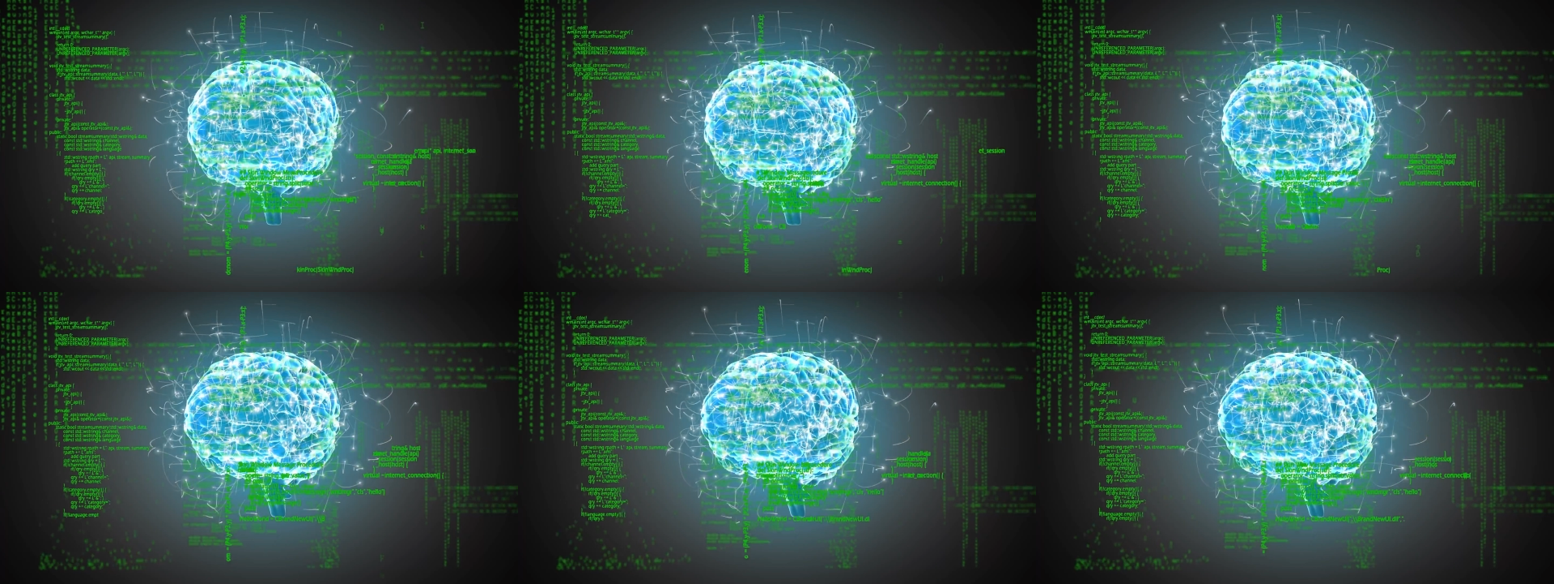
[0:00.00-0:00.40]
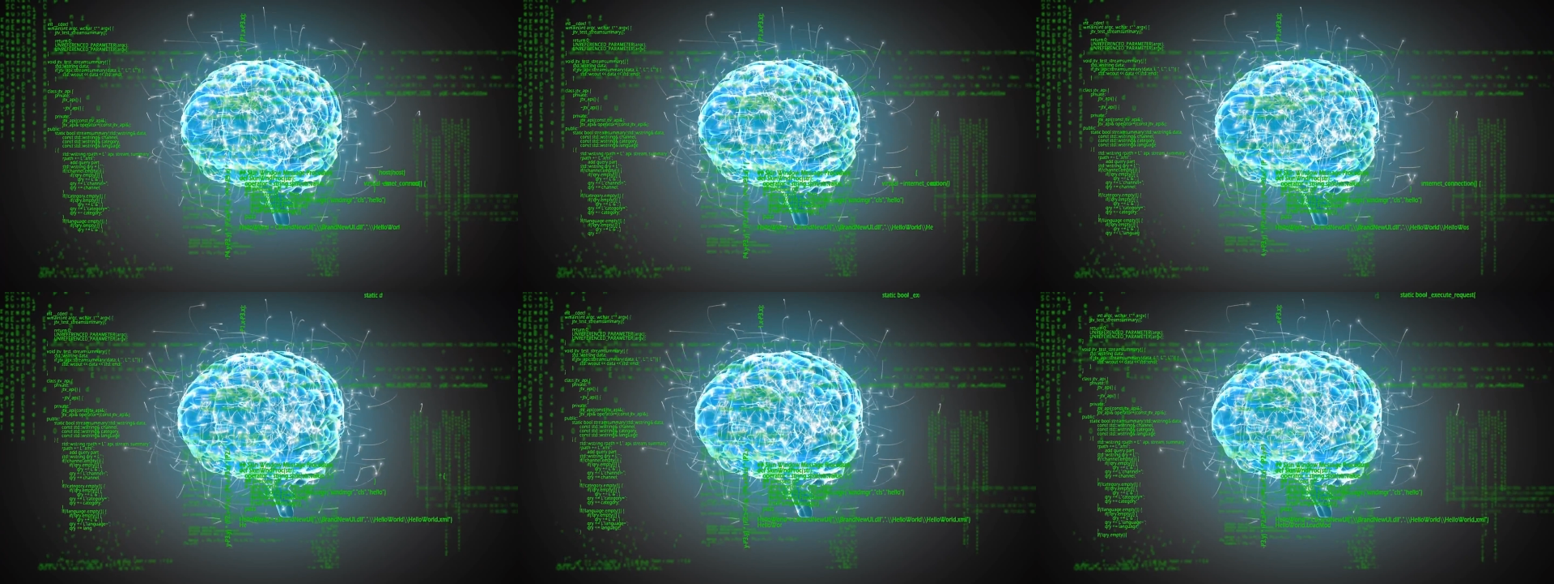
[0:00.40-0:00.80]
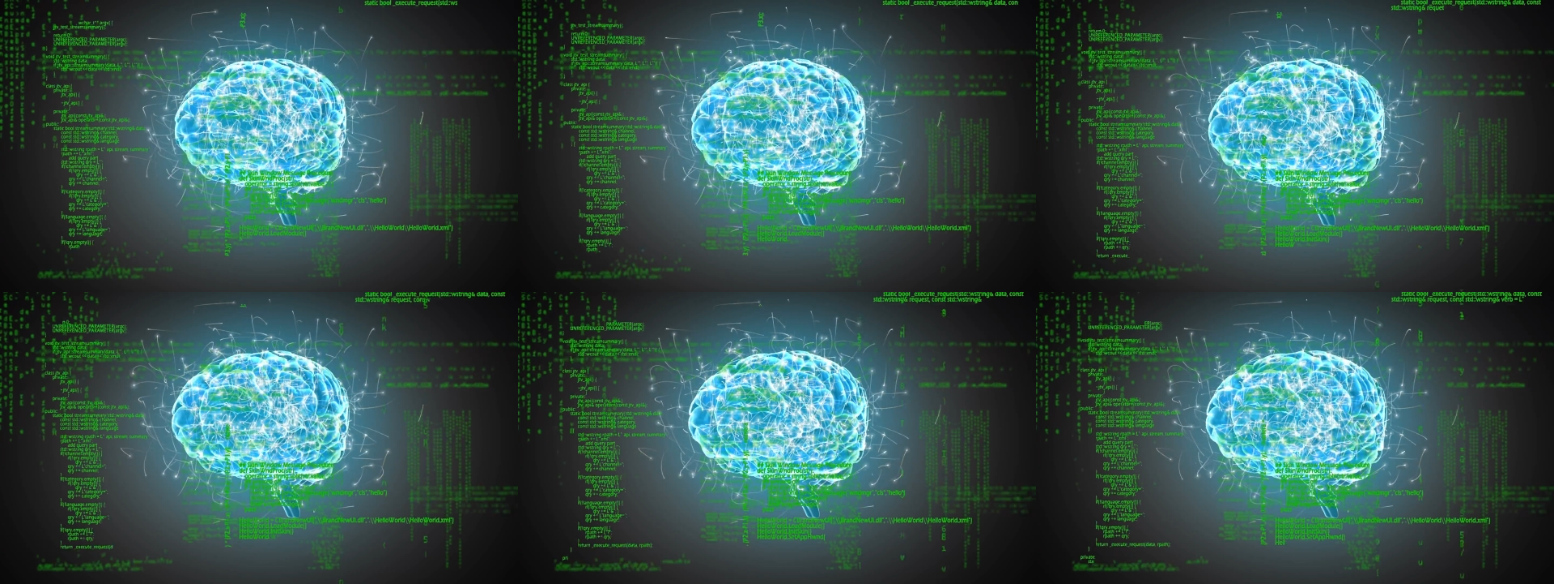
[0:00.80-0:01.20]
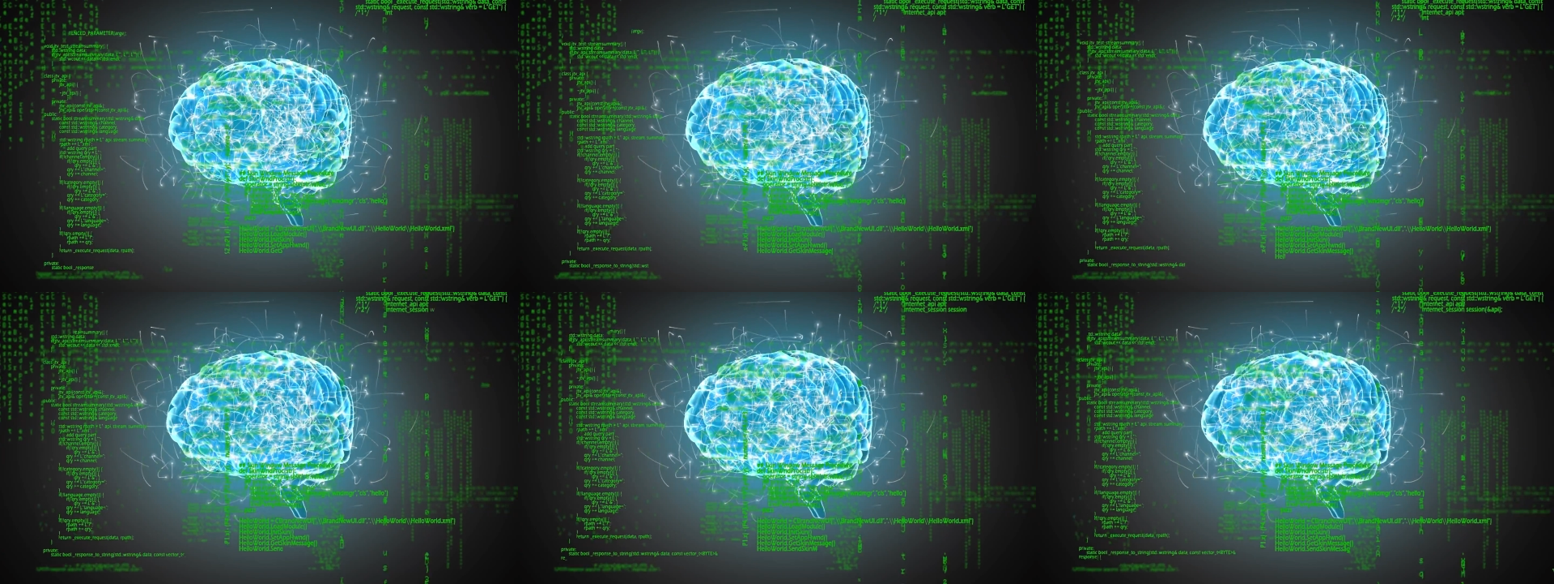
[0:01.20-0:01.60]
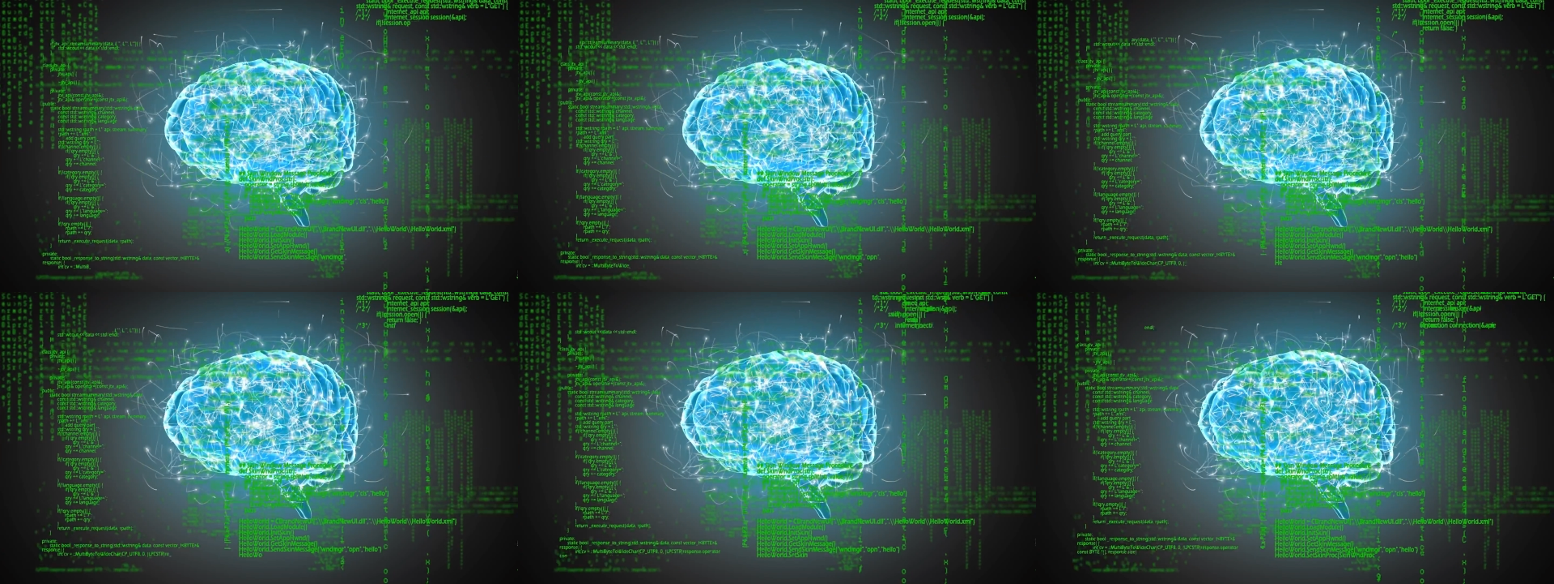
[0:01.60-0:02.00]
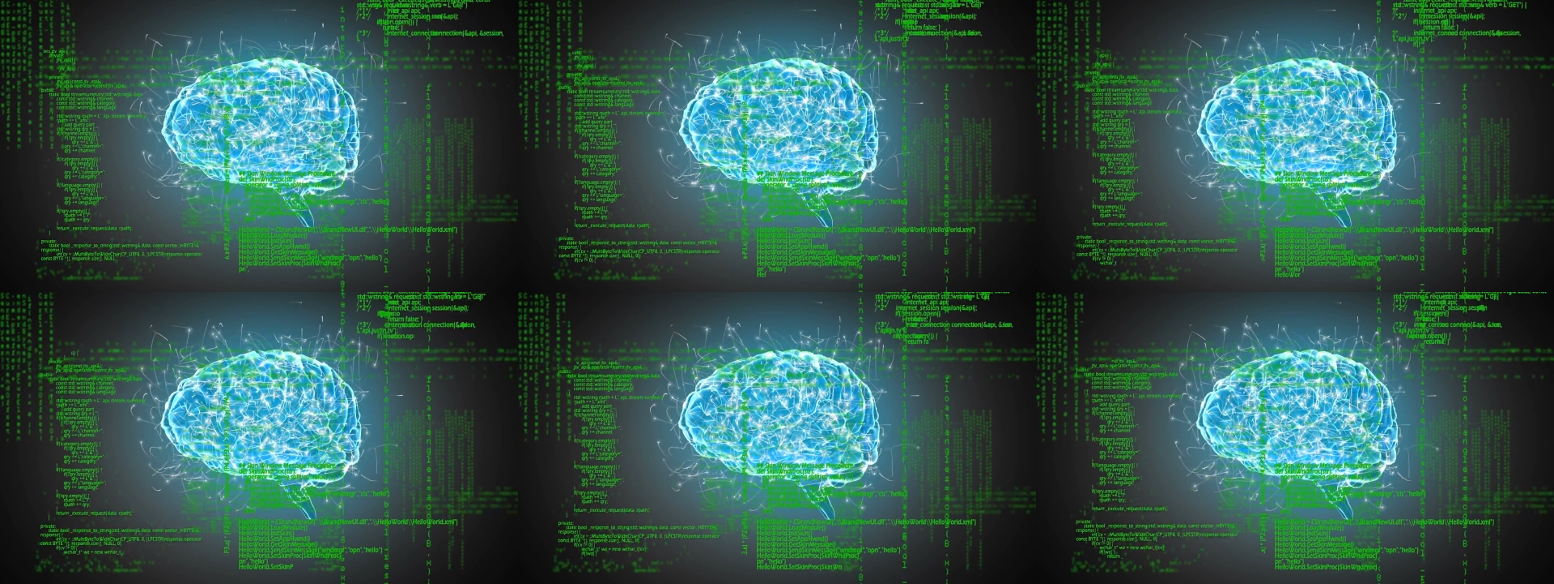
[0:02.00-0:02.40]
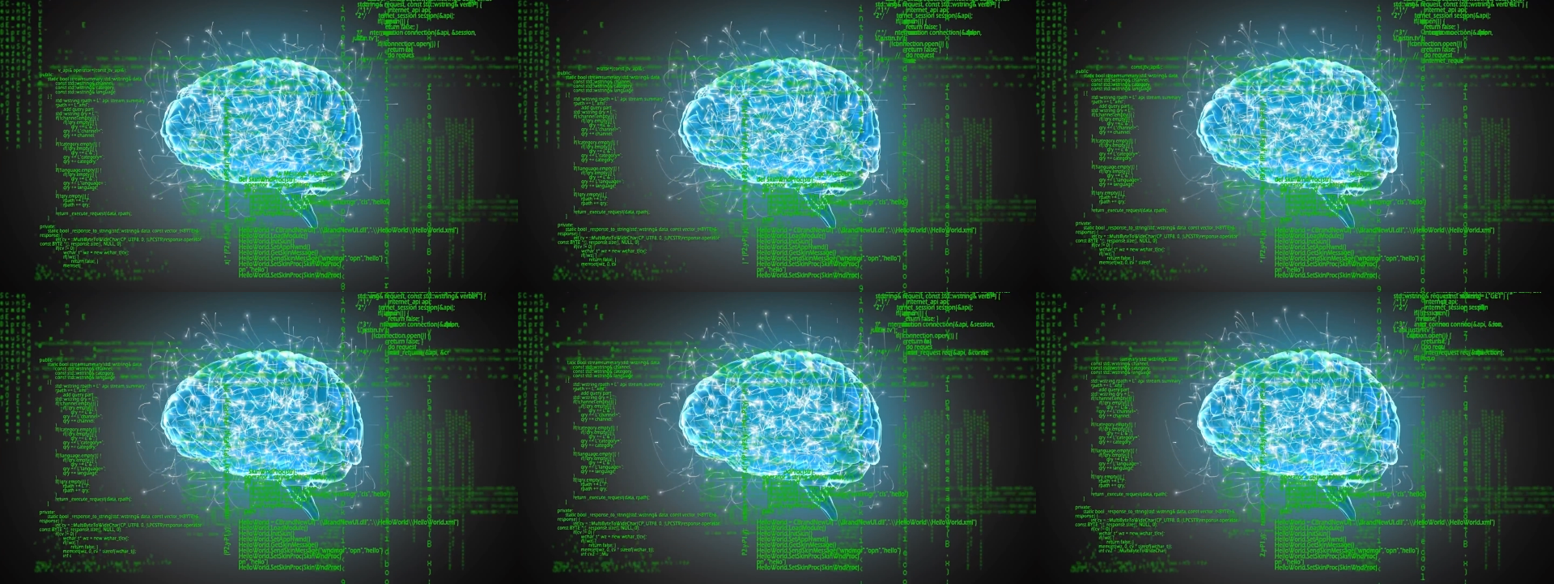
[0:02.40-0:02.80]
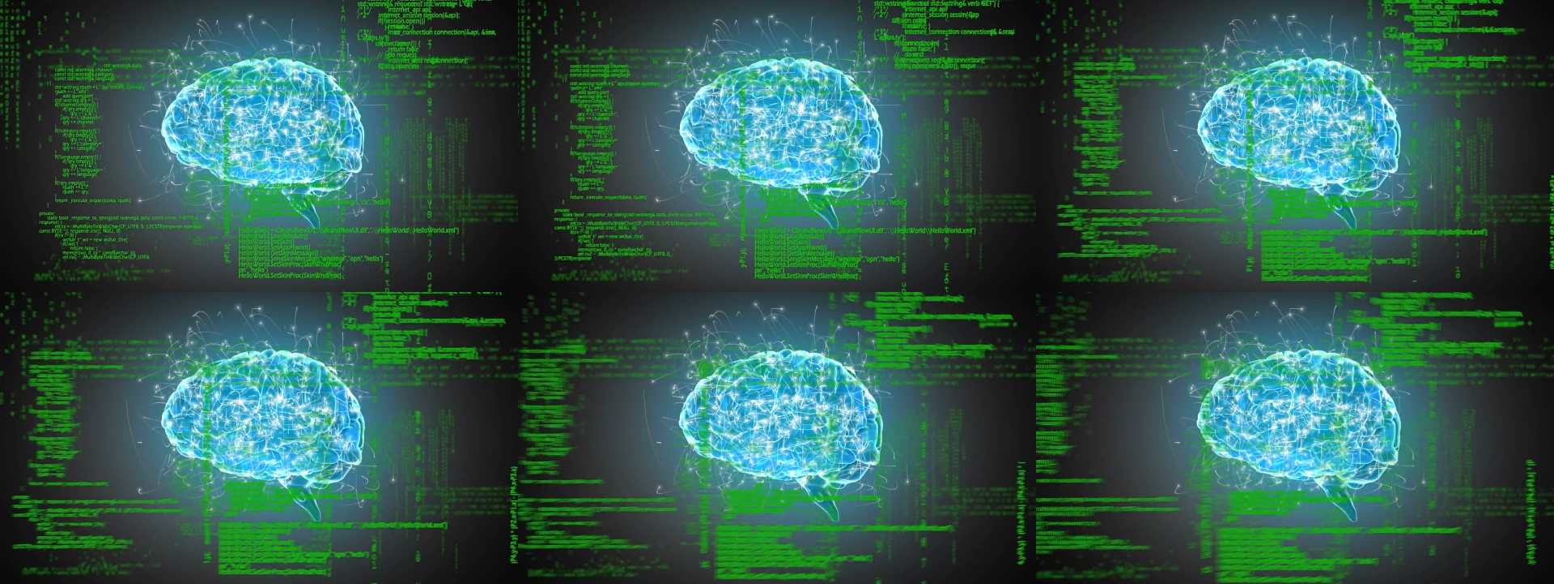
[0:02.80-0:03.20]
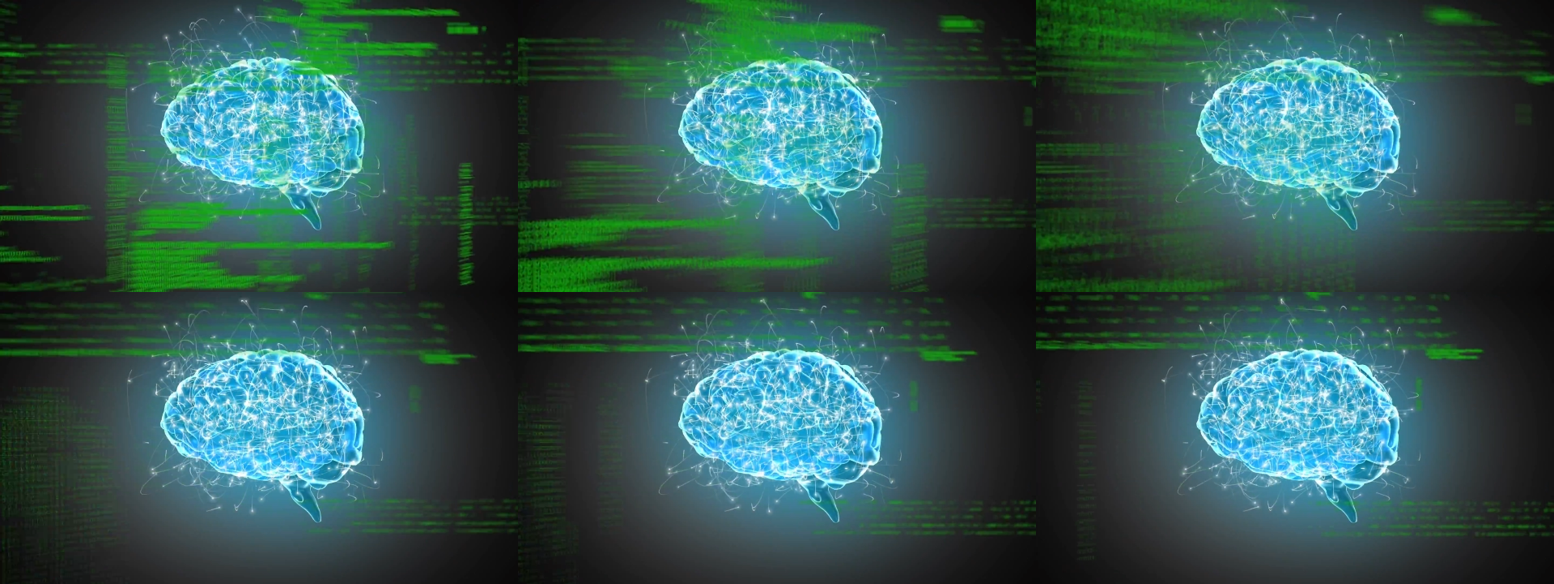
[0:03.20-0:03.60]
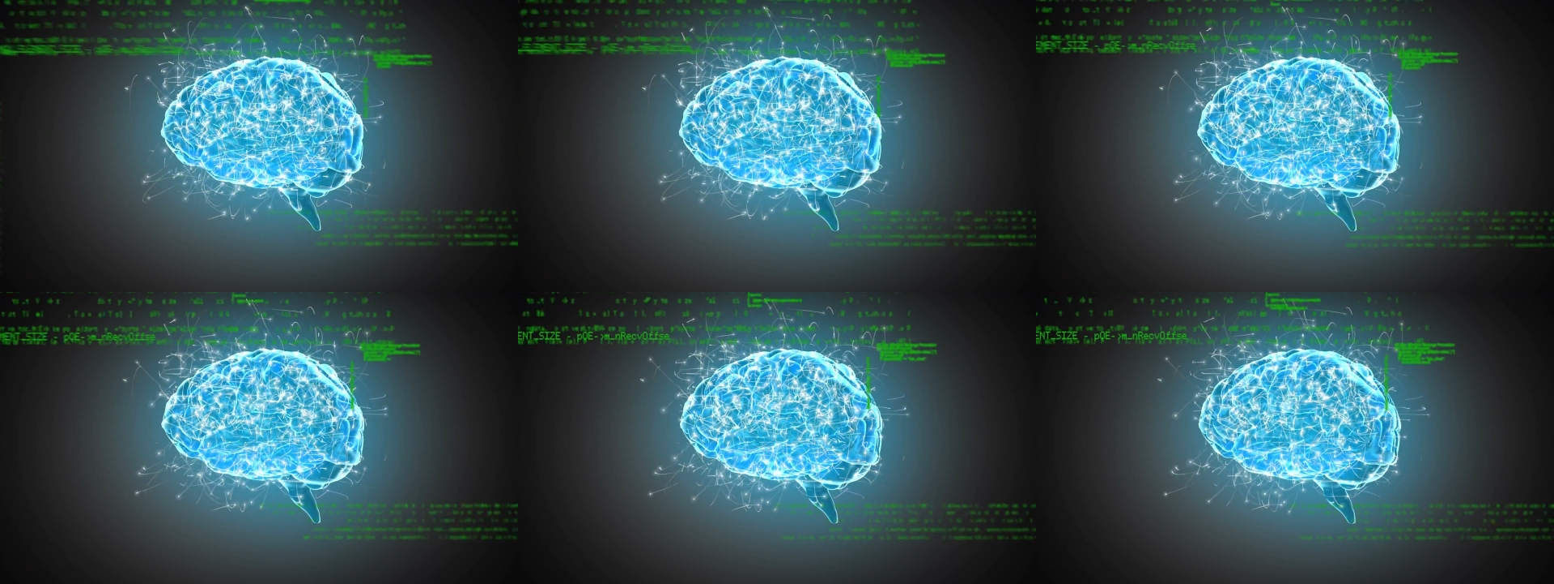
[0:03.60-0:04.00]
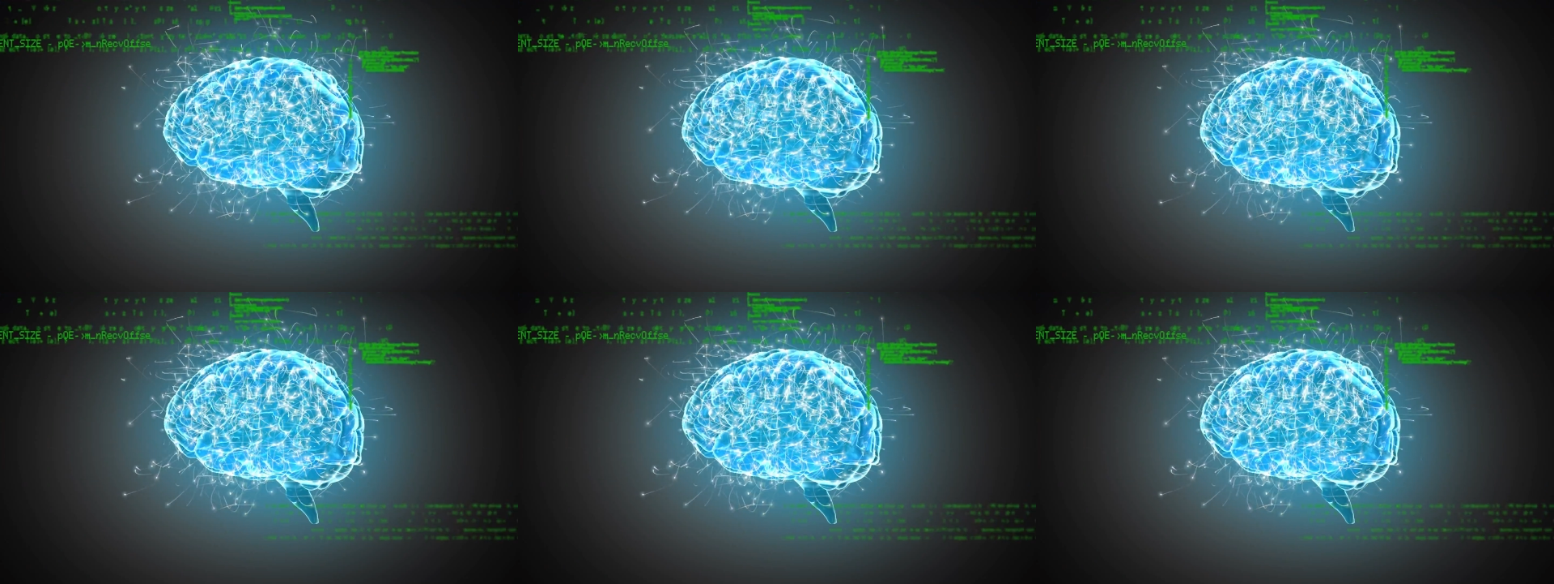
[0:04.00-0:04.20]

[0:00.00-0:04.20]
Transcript: Nobody's mouth can be seen.